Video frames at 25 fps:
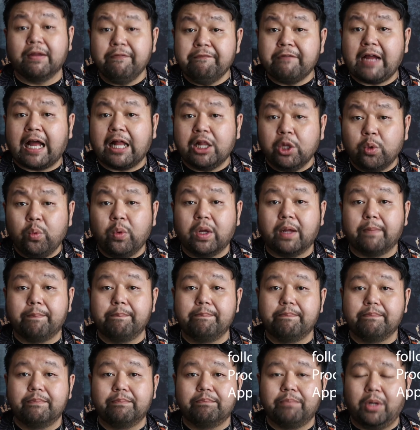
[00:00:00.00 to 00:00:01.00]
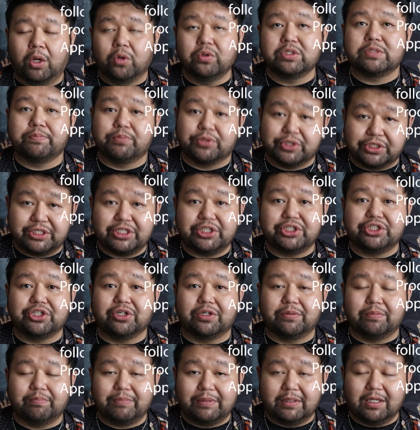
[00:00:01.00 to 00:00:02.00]
follow-up
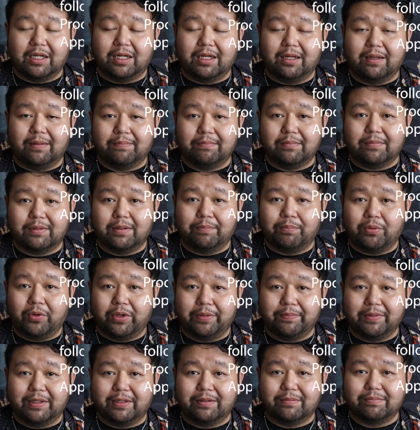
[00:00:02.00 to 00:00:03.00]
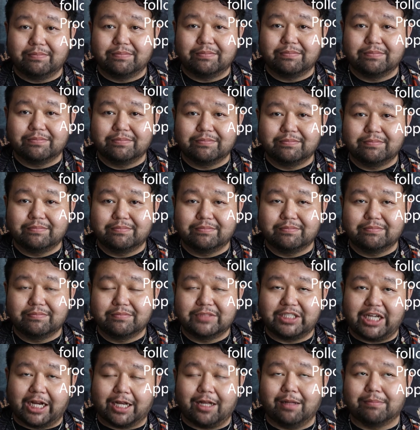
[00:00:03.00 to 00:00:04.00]
post-procedure appointment
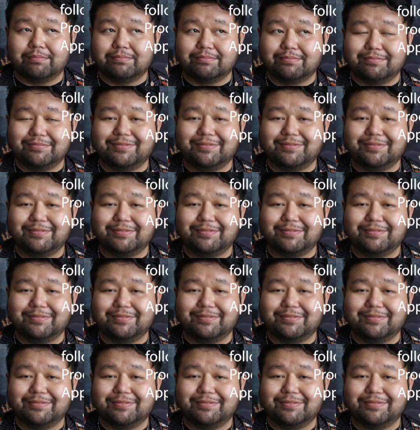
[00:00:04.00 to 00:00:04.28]
checkup.